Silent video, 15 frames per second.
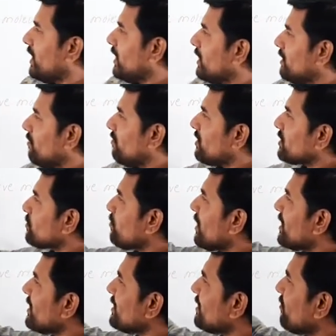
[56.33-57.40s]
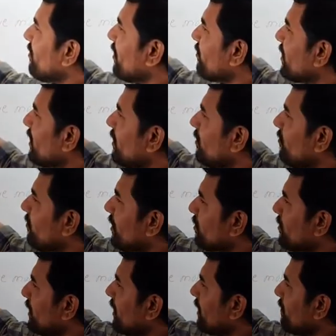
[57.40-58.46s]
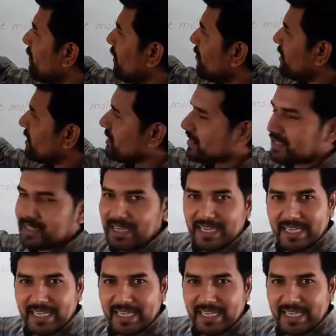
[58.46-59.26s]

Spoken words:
The first part is fermented beverages,